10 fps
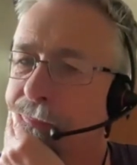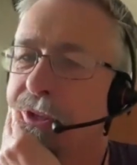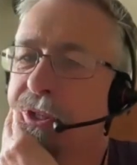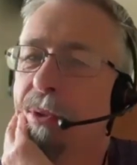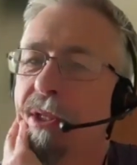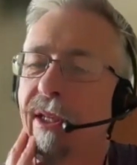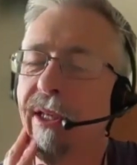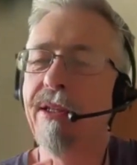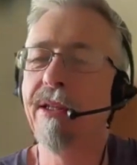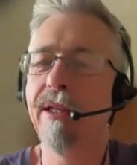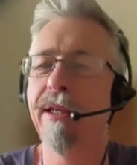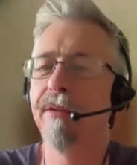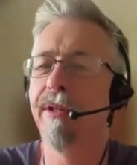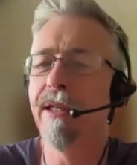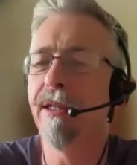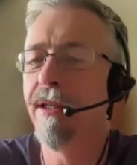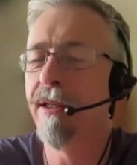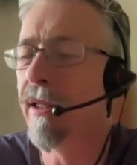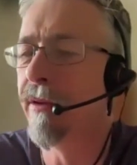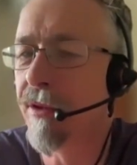So in
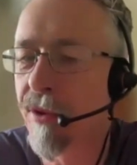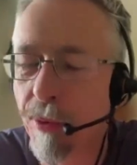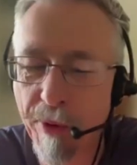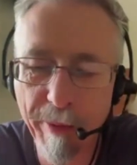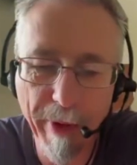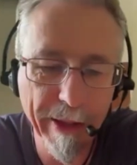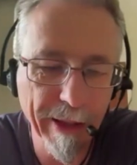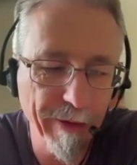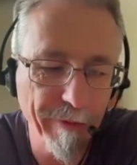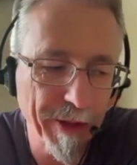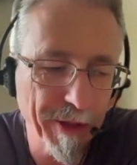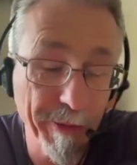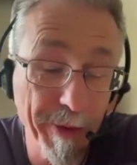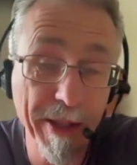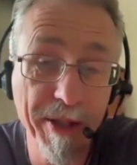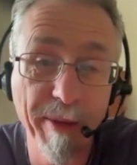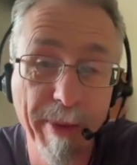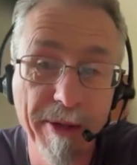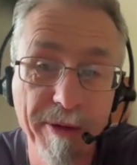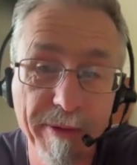the talk at Breaking Convention, it was actually
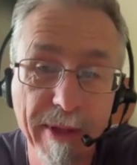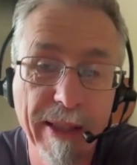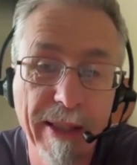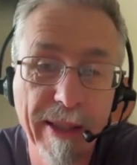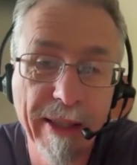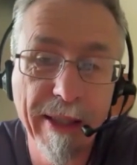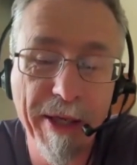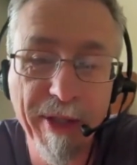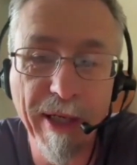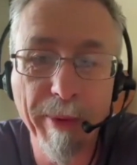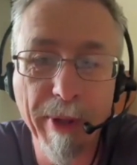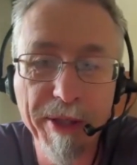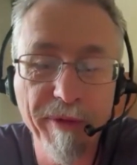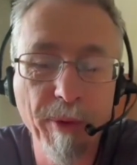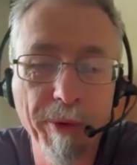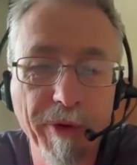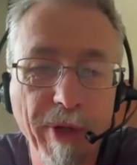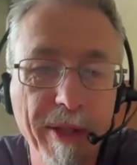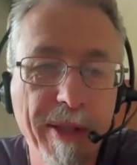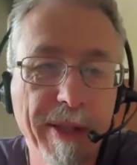about a celebration of Aldous
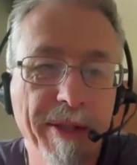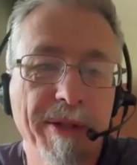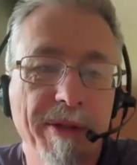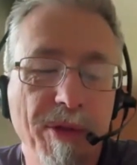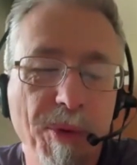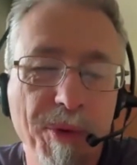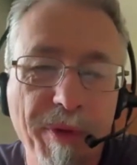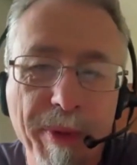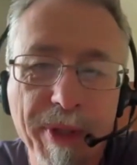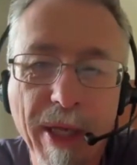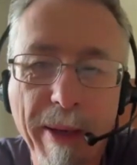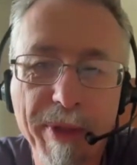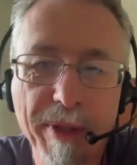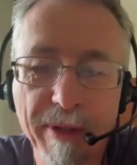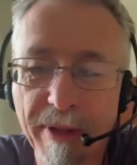Huxley's Doors of Perception.